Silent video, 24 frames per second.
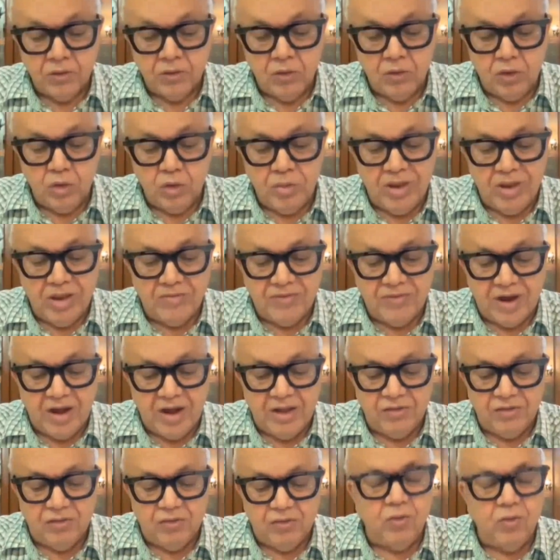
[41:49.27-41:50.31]
So you may have
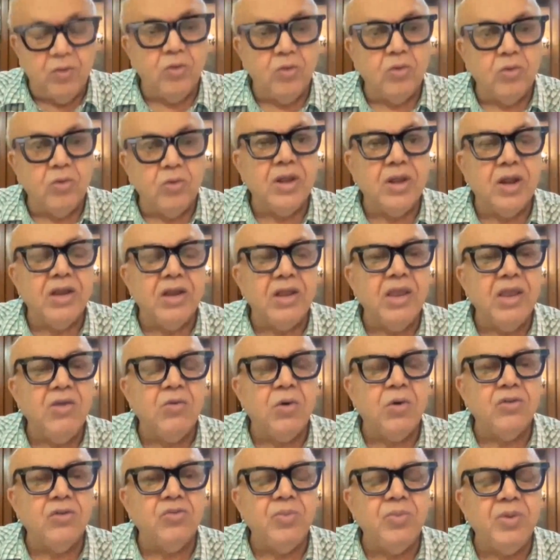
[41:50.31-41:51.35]
filed a suit that he
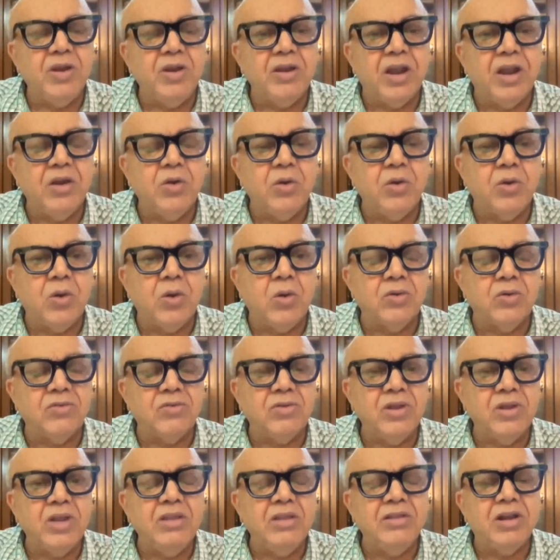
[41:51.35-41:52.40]
owes me 10
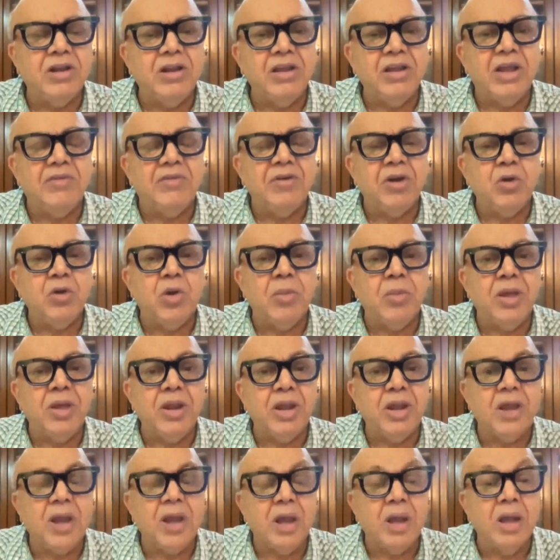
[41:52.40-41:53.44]
crores. He is running away to
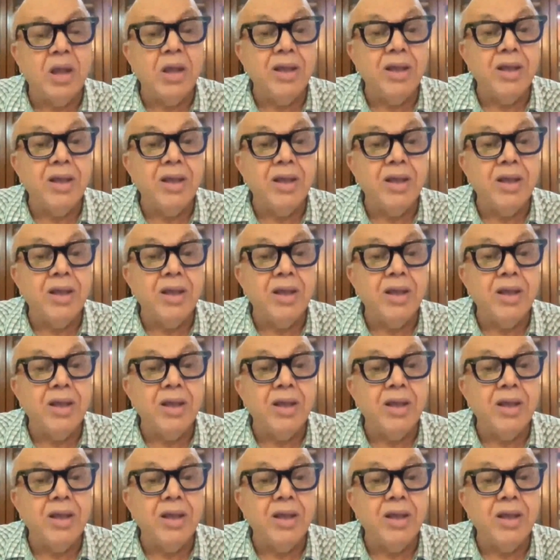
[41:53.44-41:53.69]
America.